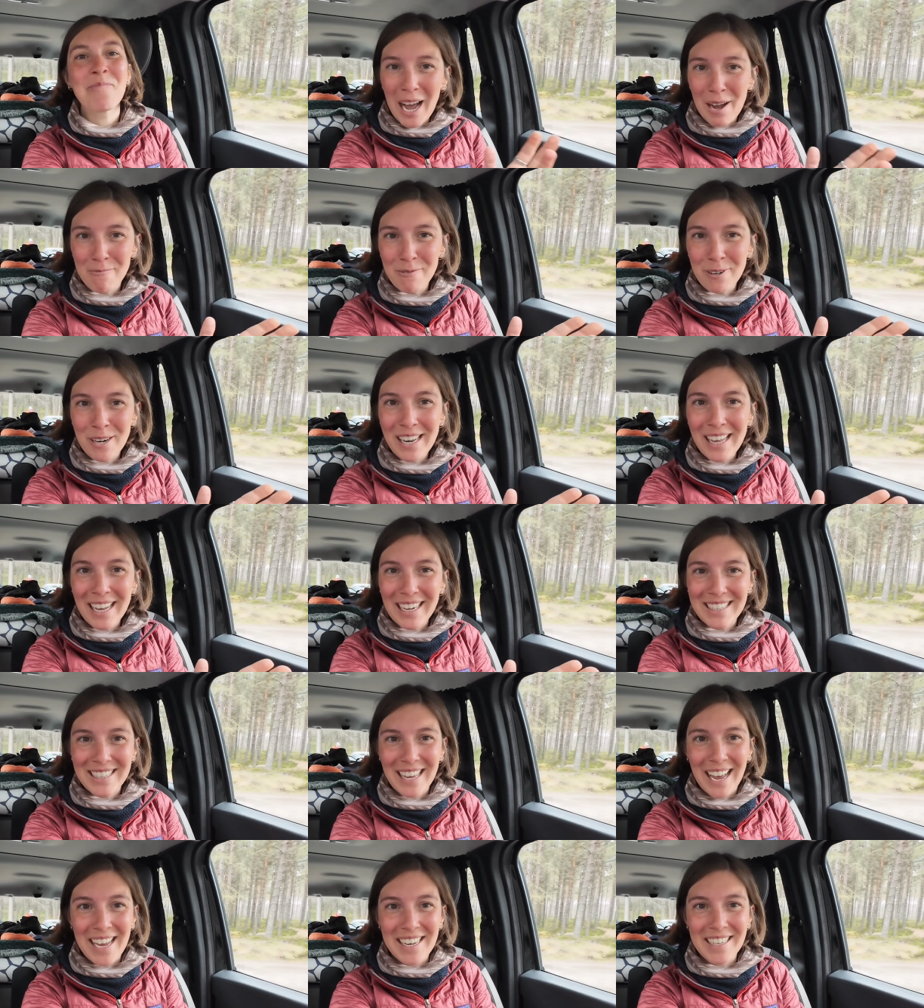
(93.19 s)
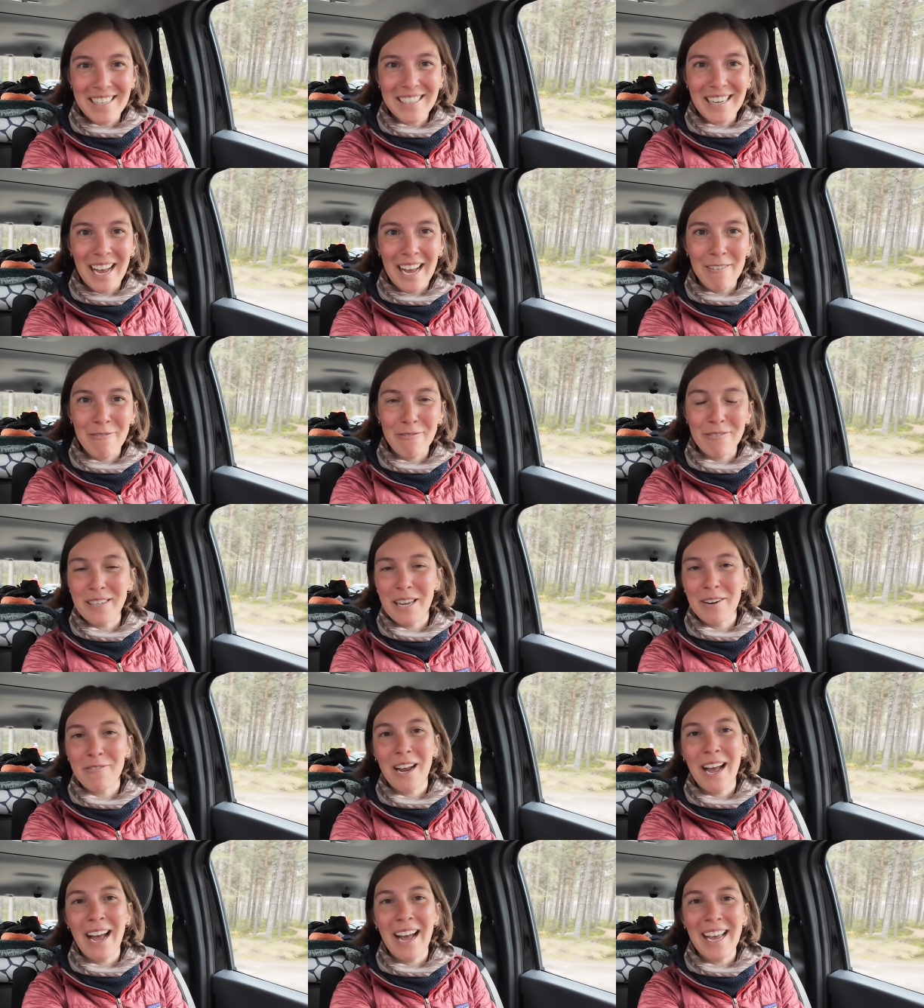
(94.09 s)
I'm really excited. I've
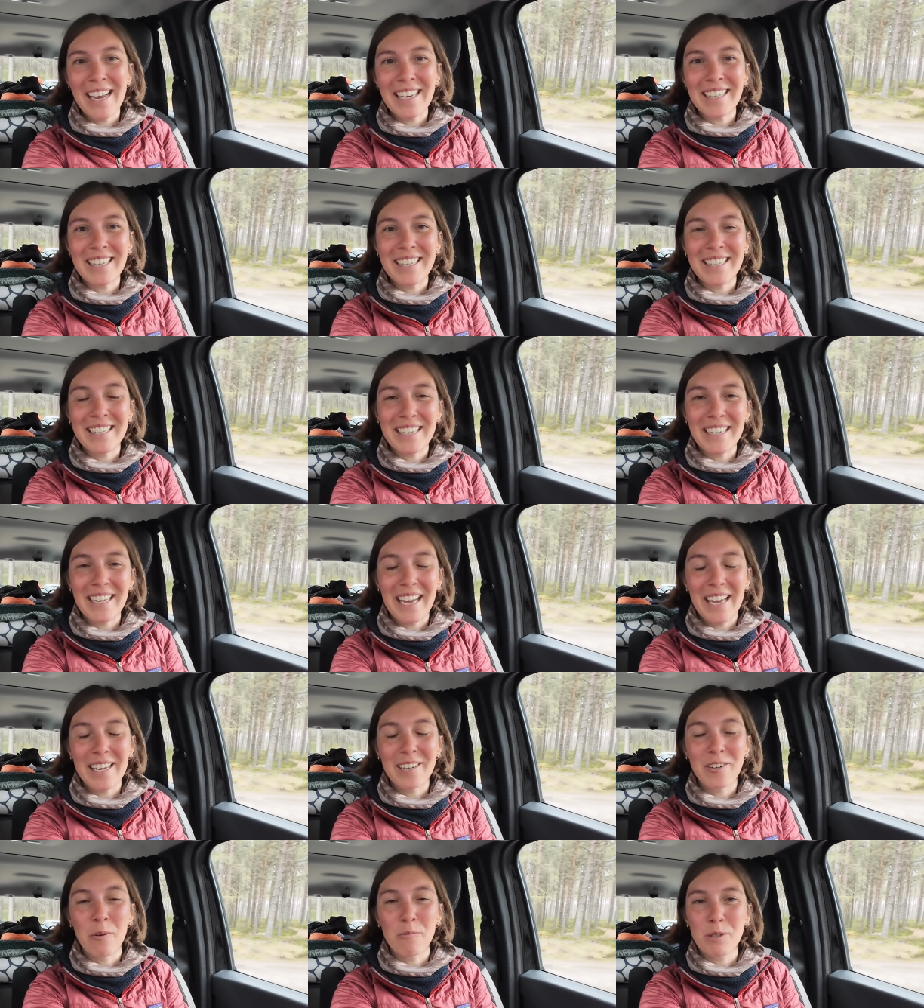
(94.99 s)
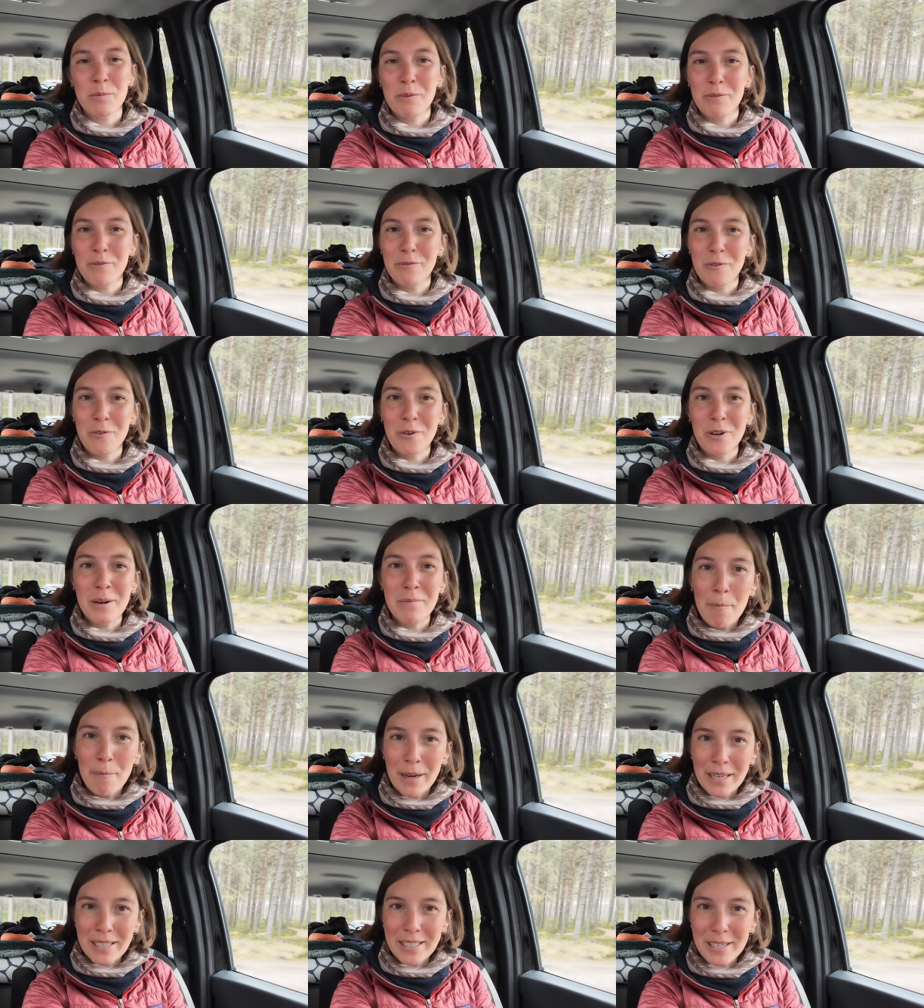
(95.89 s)
never hiked in the Cairngorms before,
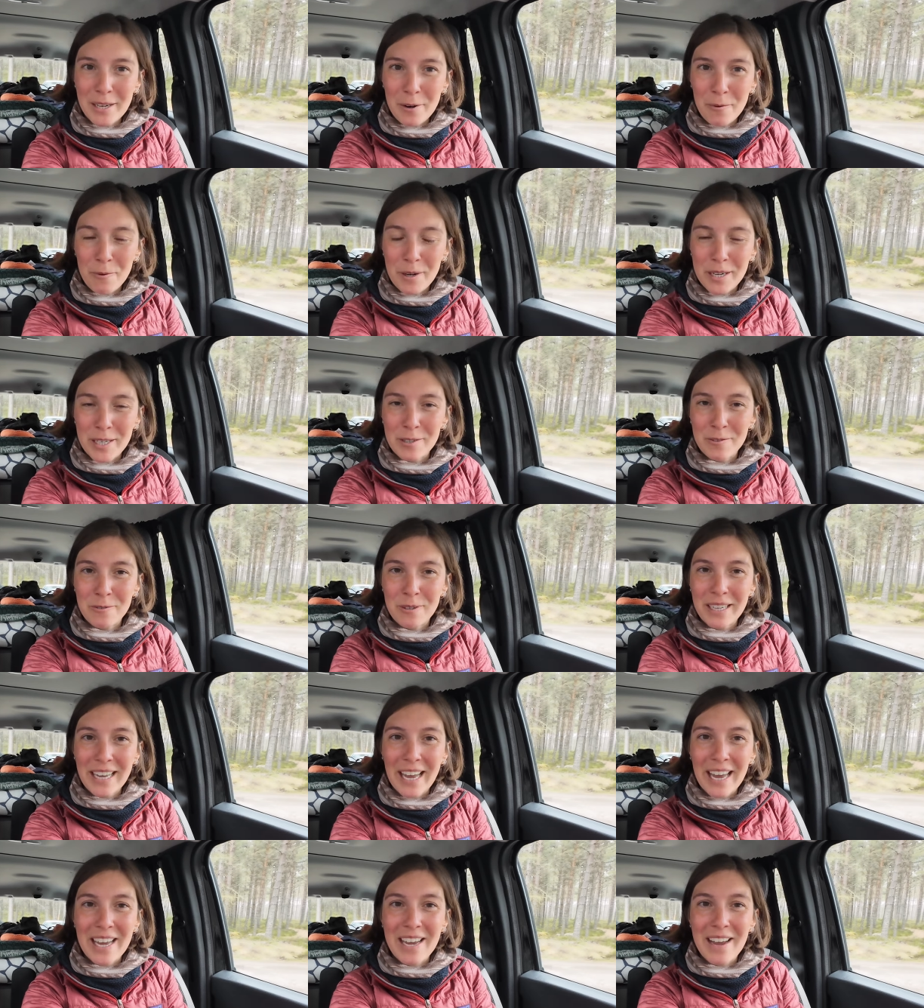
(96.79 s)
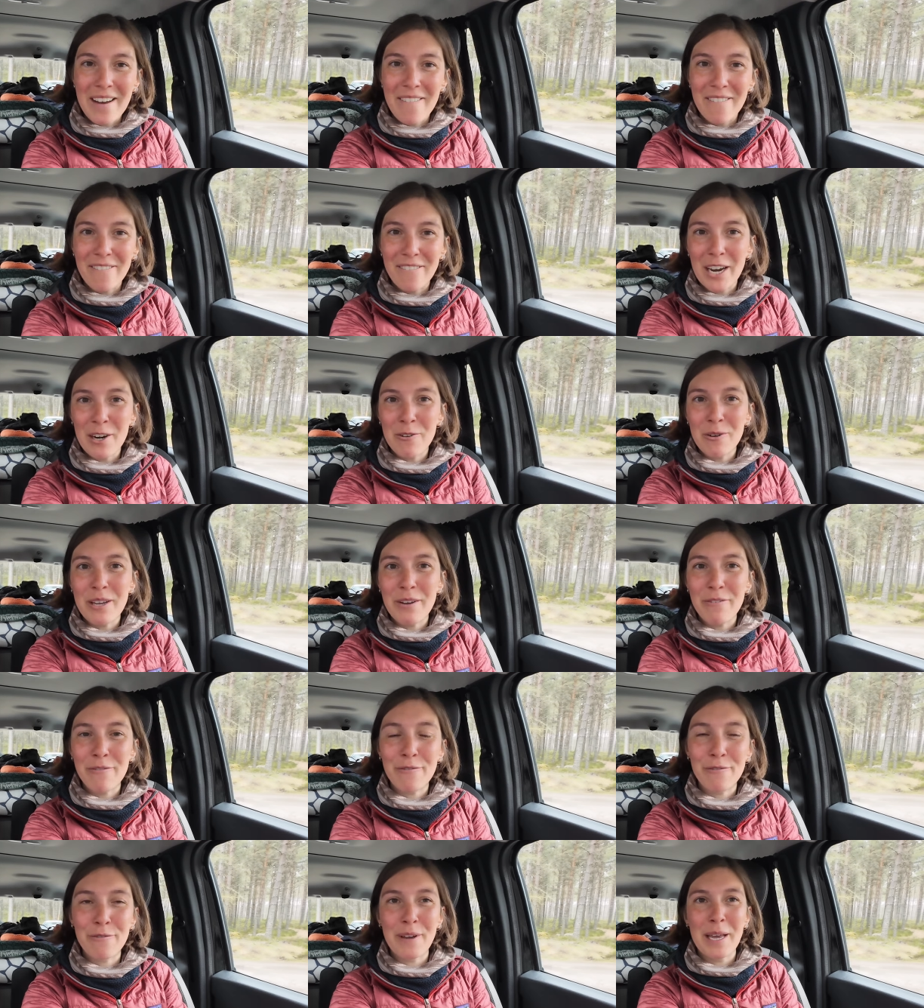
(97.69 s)
but we're doing a very
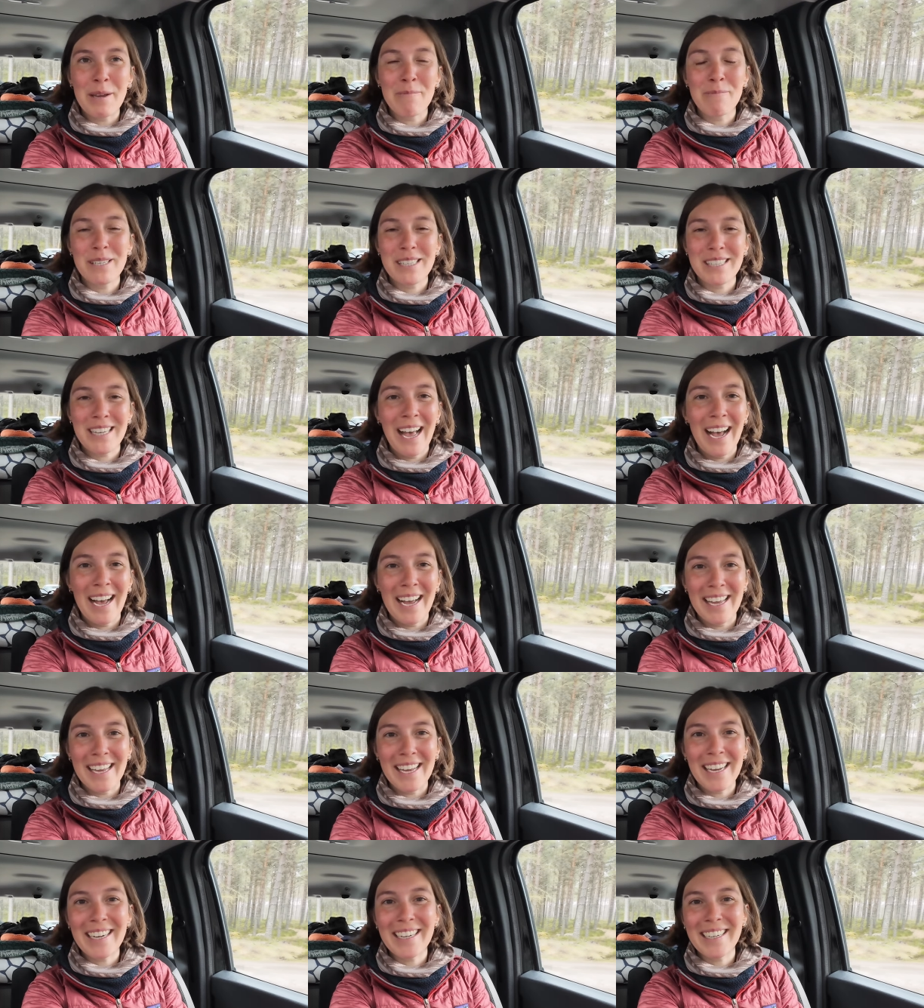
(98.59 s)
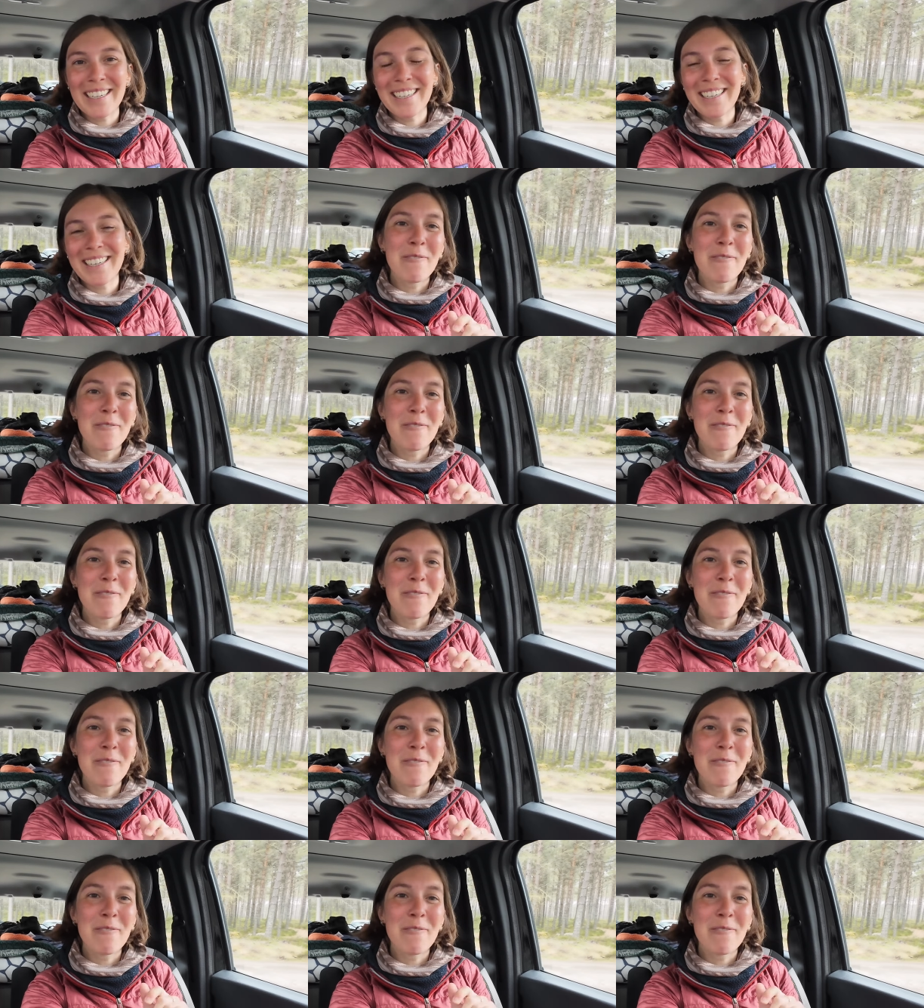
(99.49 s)
famous hike.